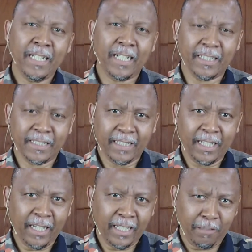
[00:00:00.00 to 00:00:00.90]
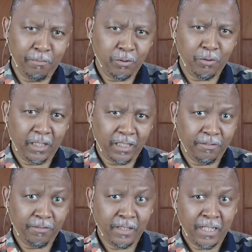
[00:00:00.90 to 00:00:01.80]
and they are able to
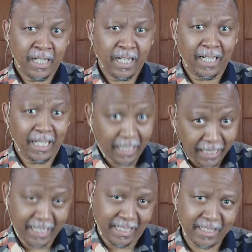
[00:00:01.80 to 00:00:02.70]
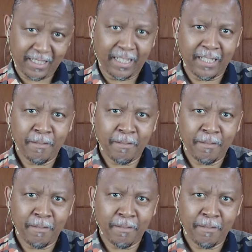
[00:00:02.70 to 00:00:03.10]
leave a legacy